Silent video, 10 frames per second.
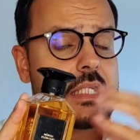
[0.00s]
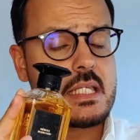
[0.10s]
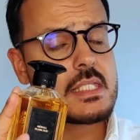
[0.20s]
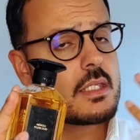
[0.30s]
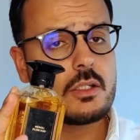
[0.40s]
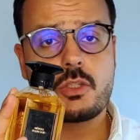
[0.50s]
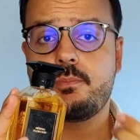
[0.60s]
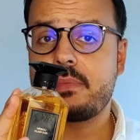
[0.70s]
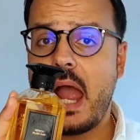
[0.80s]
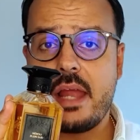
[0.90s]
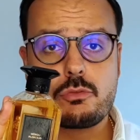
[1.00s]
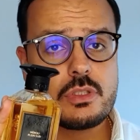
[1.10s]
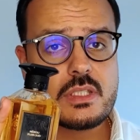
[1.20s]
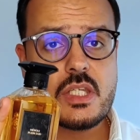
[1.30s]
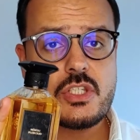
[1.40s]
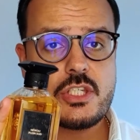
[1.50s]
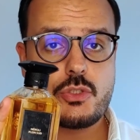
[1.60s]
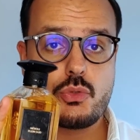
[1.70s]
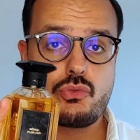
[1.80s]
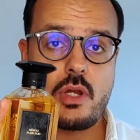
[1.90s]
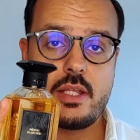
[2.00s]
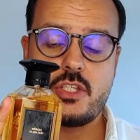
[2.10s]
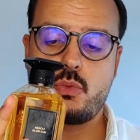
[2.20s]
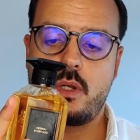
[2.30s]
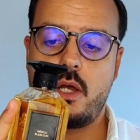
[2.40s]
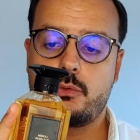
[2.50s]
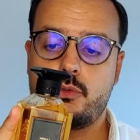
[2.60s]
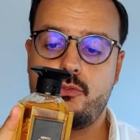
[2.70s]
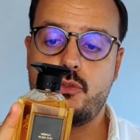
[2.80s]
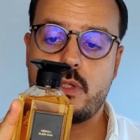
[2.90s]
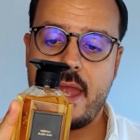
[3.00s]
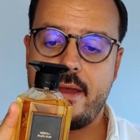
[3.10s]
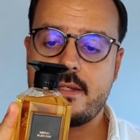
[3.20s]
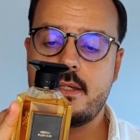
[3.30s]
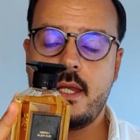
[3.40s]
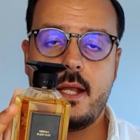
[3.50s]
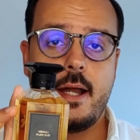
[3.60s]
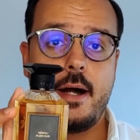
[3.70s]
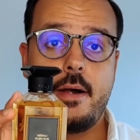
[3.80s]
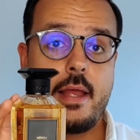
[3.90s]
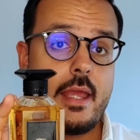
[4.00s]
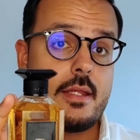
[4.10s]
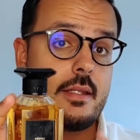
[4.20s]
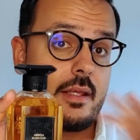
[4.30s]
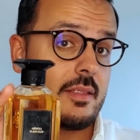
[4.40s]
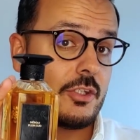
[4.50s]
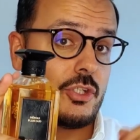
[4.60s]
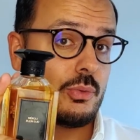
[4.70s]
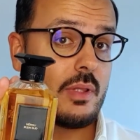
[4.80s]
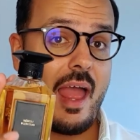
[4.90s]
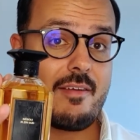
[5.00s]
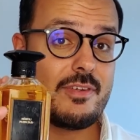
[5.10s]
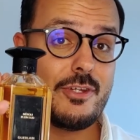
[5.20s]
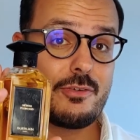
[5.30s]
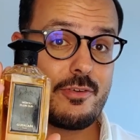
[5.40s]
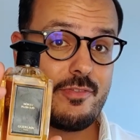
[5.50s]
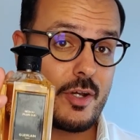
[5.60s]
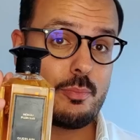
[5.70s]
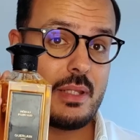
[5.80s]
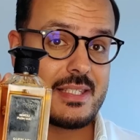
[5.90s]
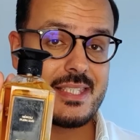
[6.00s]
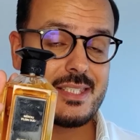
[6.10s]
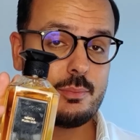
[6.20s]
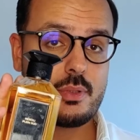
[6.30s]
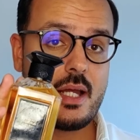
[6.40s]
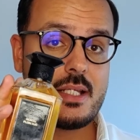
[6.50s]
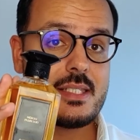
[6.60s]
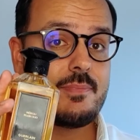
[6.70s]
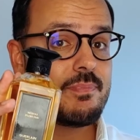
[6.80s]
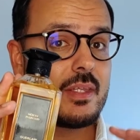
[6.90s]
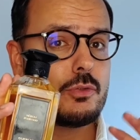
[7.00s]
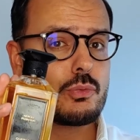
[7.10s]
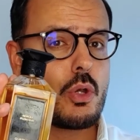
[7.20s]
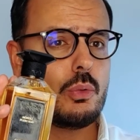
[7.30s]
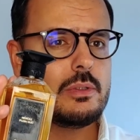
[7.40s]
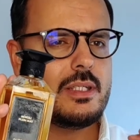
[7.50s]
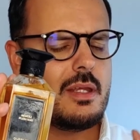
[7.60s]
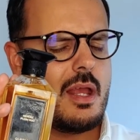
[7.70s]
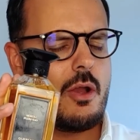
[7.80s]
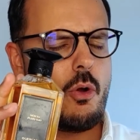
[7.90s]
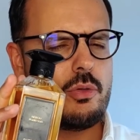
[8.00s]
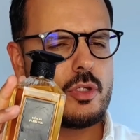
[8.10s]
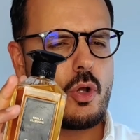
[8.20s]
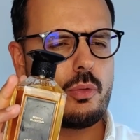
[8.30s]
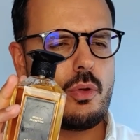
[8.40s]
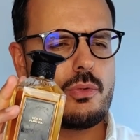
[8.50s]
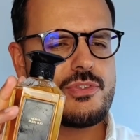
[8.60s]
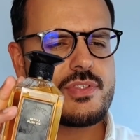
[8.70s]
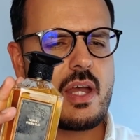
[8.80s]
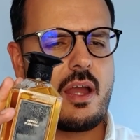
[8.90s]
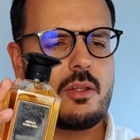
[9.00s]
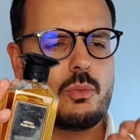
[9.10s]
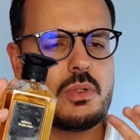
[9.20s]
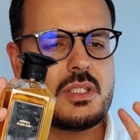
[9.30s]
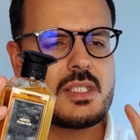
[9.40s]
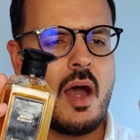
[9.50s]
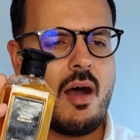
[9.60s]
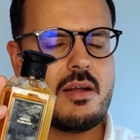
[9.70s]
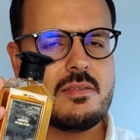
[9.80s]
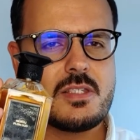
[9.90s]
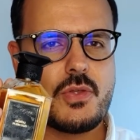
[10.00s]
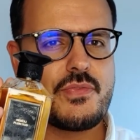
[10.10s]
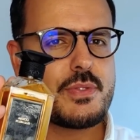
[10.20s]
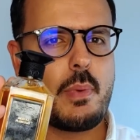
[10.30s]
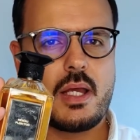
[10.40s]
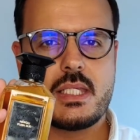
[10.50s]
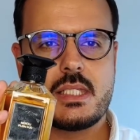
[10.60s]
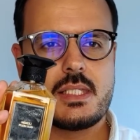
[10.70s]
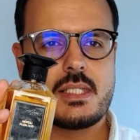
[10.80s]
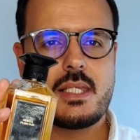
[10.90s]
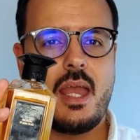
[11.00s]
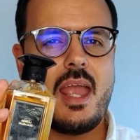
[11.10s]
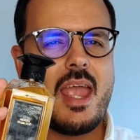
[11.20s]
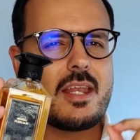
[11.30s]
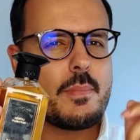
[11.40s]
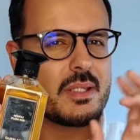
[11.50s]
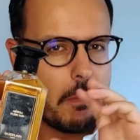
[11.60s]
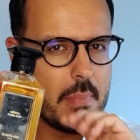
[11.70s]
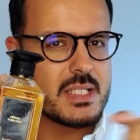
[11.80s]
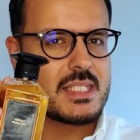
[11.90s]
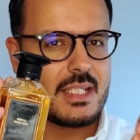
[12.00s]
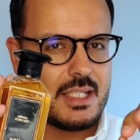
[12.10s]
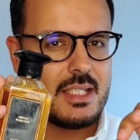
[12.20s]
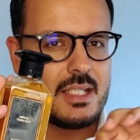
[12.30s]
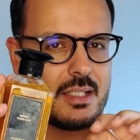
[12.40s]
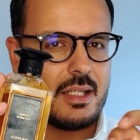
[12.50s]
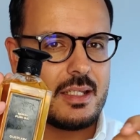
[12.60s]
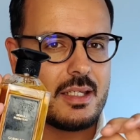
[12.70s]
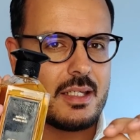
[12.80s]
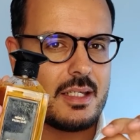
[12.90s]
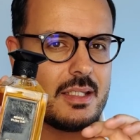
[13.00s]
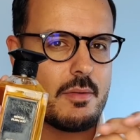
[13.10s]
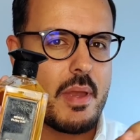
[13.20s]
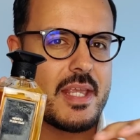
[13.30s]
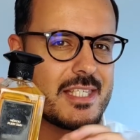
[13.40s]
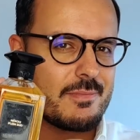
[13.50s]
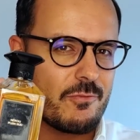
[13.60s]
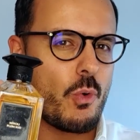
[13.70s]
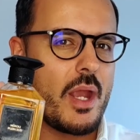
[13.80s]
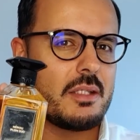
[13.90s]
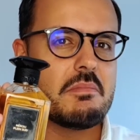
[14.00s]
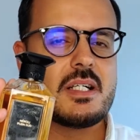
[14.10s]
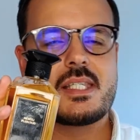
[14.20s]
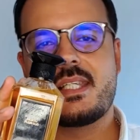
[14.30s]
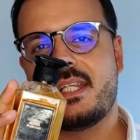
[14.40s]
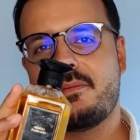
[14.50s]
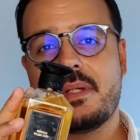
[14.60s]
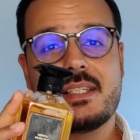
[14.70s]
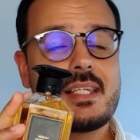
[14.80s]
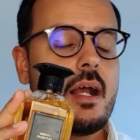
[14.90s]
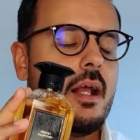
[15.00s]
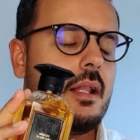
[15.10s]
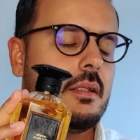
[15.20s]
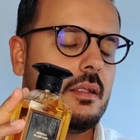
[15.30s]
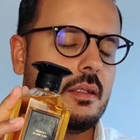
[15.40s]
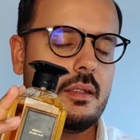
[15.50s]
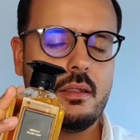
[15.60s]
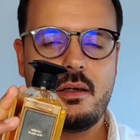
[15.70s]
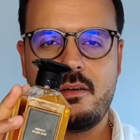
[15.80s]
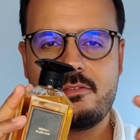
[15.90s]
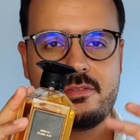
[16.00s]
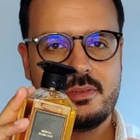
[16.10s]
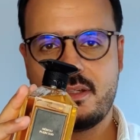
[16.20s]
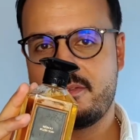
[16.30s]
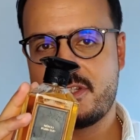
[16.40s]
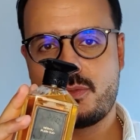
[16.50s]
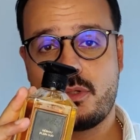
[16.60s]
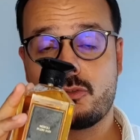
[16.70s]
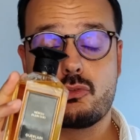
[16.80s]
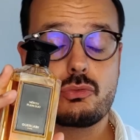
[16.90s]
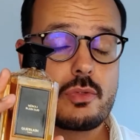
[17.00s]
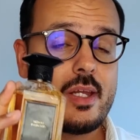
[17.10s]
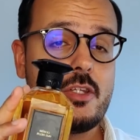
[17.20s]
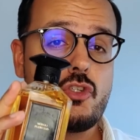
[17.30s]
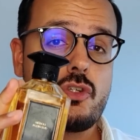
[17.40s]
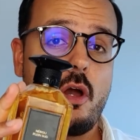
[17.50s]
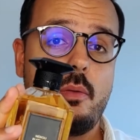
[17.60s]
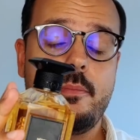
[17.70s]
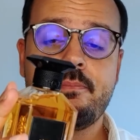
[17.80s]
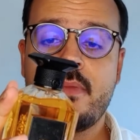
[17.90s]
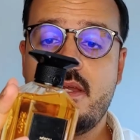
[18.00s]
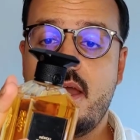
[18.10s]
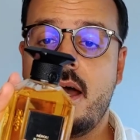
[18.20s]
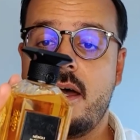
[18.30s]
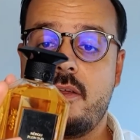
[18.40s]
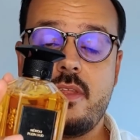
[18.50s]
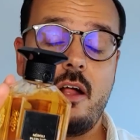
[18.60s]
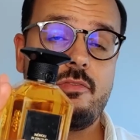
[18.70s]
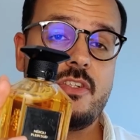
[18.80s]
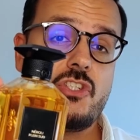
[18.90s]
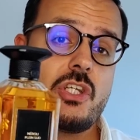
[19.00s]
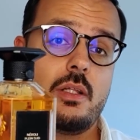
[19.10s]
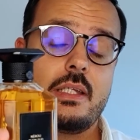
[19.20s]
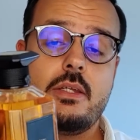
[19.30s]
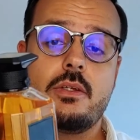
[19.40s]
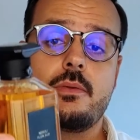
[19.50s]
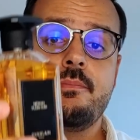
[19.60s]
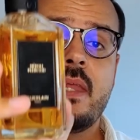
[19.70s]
yeah, still I really suggest you to try this one out if you can, and I think you will have here a very pleasant surprise. Neroli eau de cologne style with tons of spices and a bit musky in the base, quite musky in the base. Love this one. Great job, Delphine Jalk here.